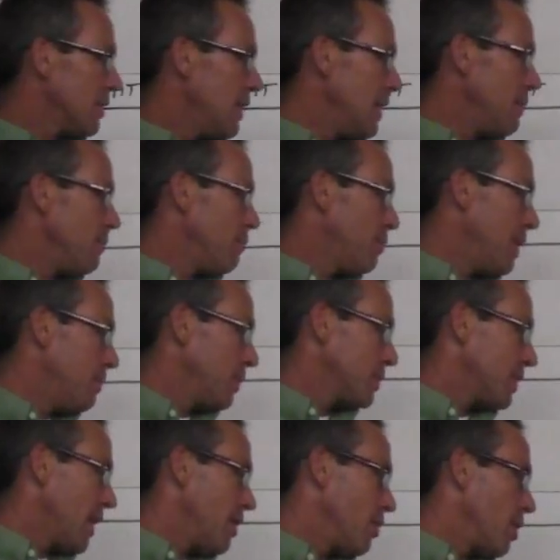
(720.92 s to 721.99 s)
sleep, people
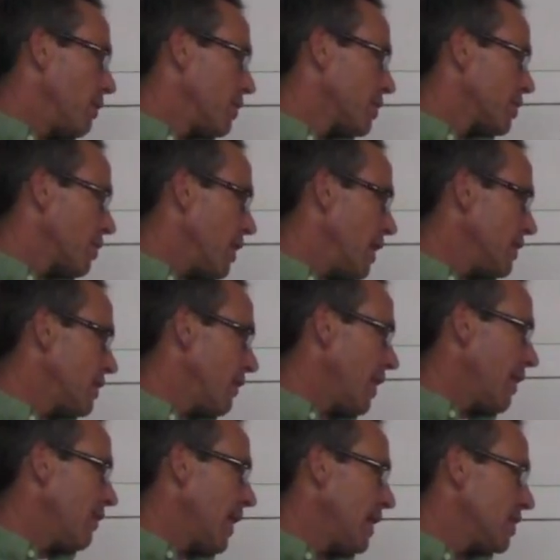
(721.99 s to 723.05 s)
say you're overstressed. If
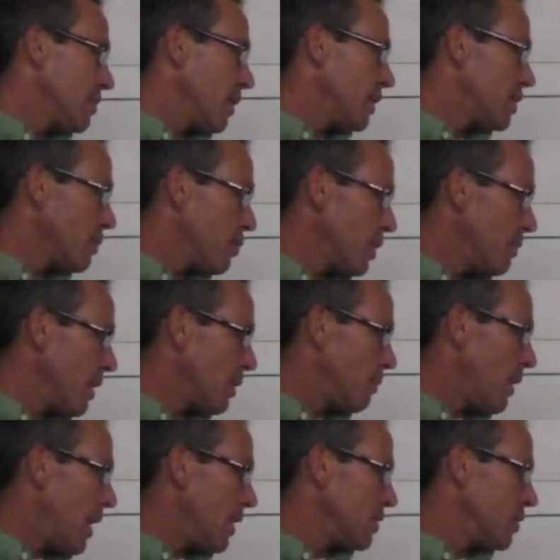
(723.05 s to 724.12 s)
you have night sweats, you're
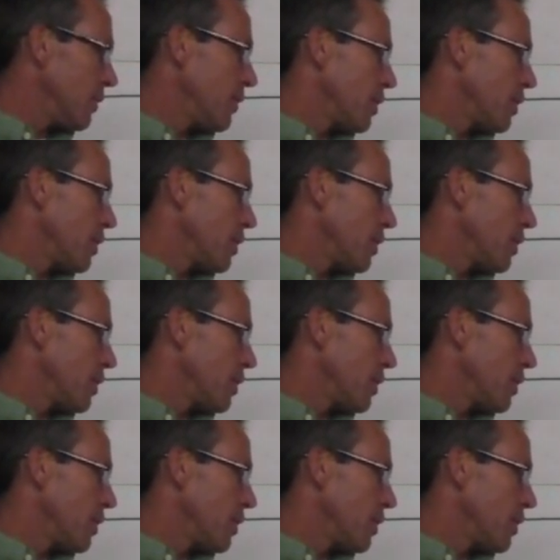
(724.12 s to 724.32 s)
premenopausal.